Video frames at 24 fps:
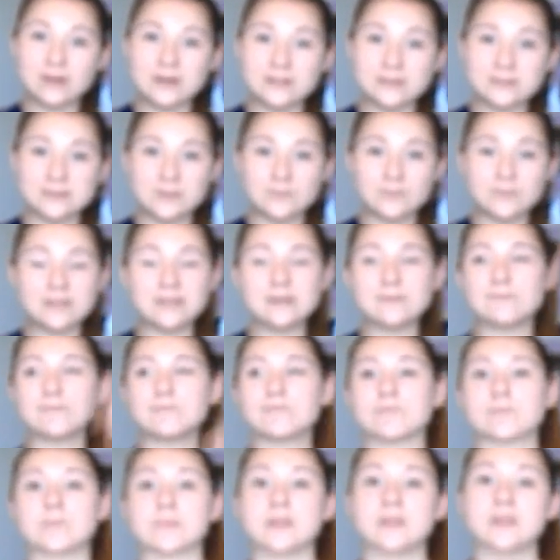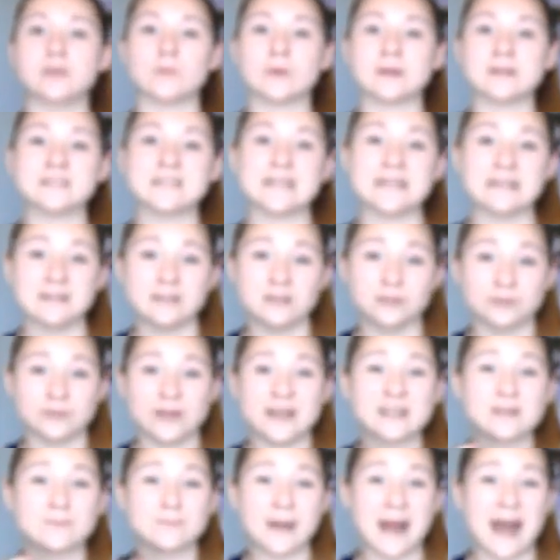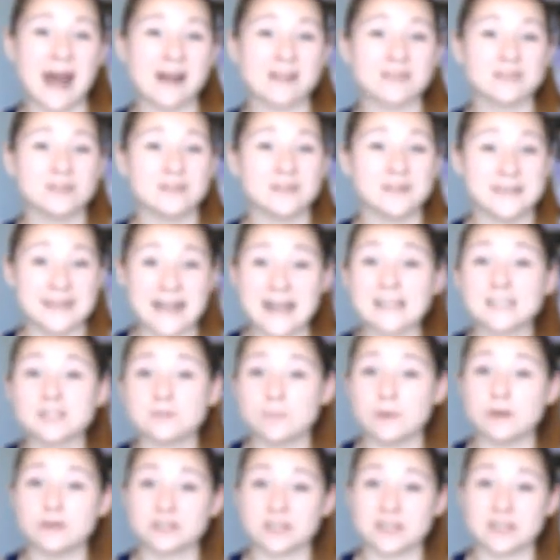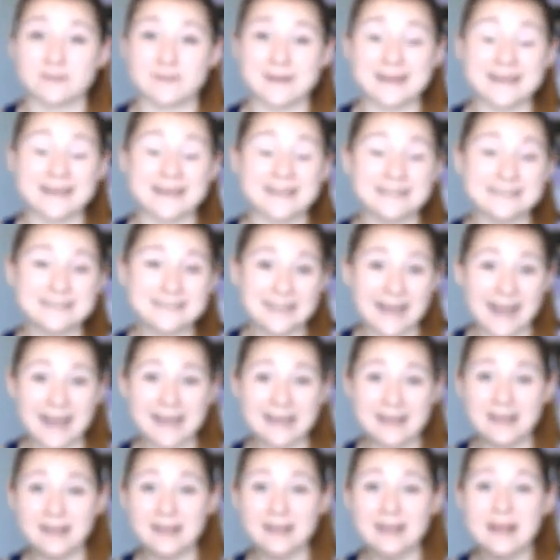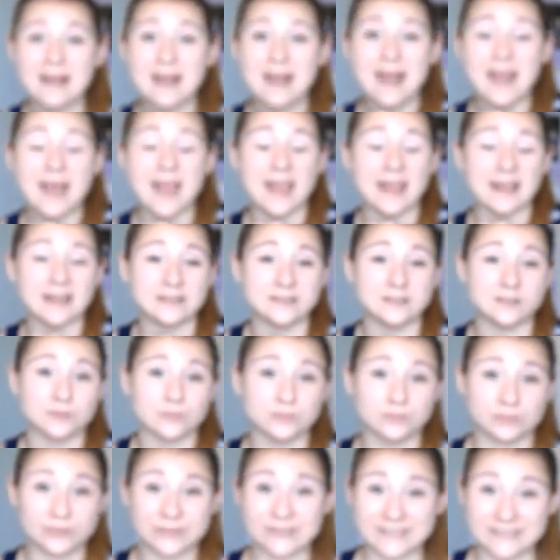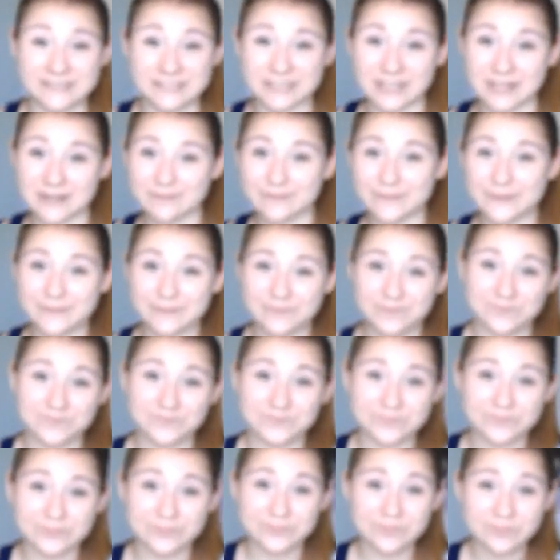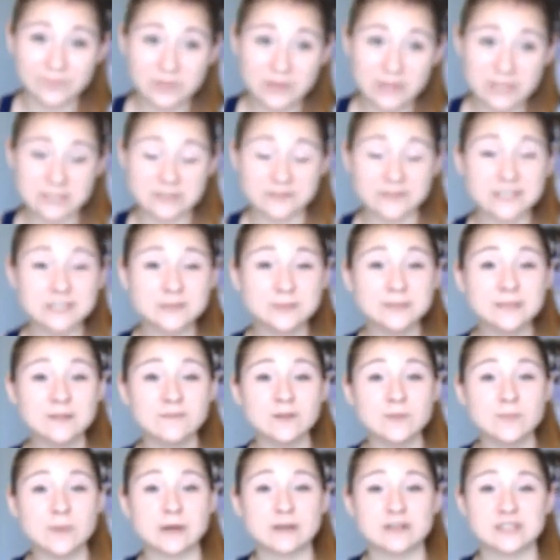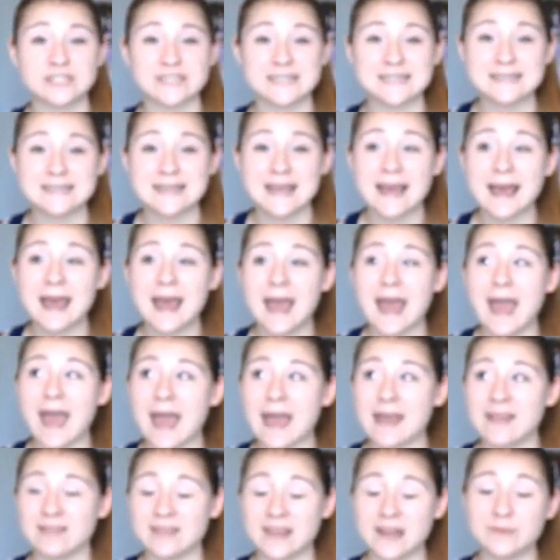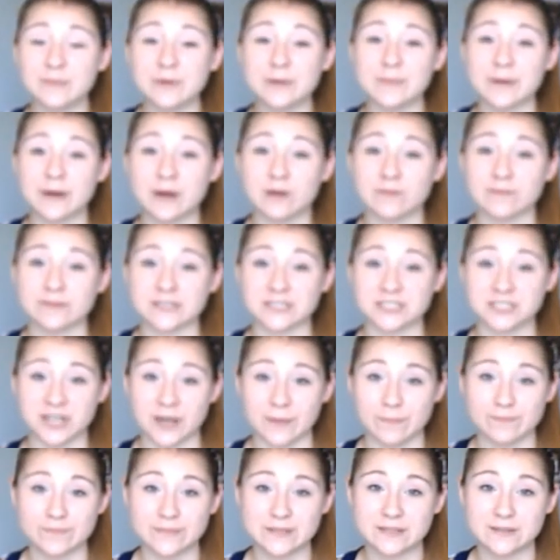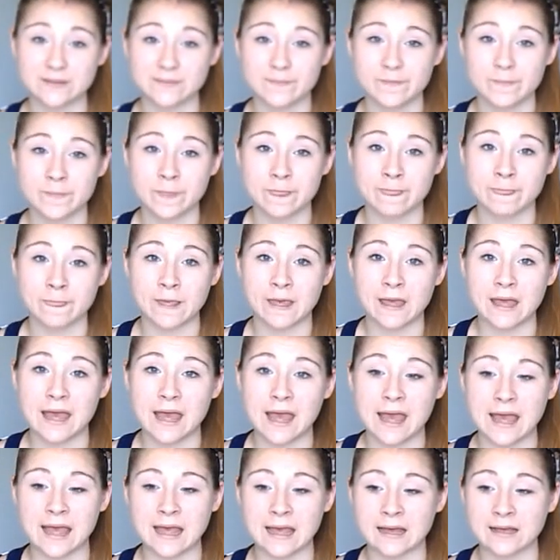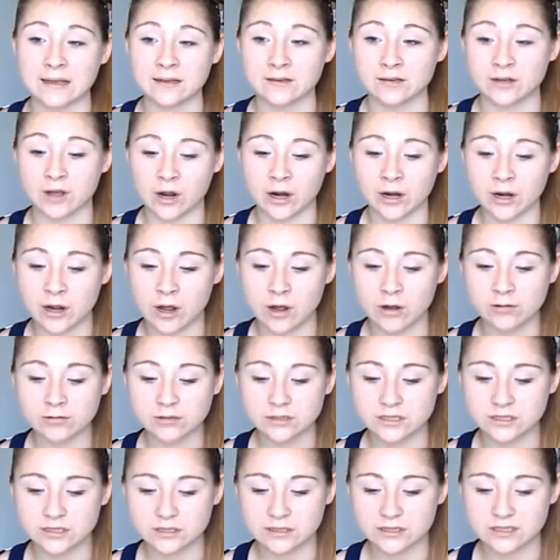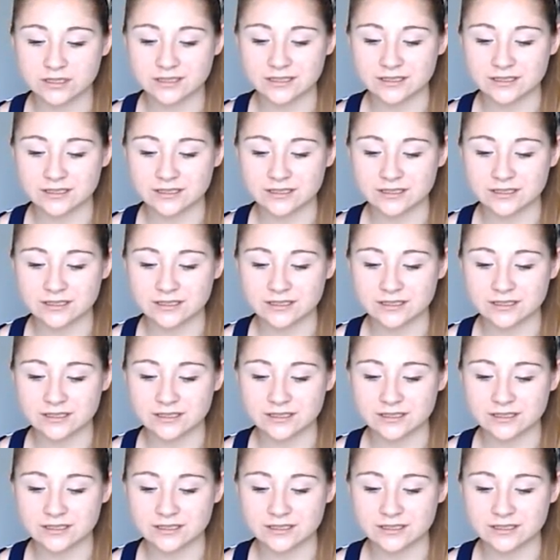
or something. You want to take the direct path to the next motion to make it tight and really sharp. First we went over motions, and then we went over jumps. And our coach,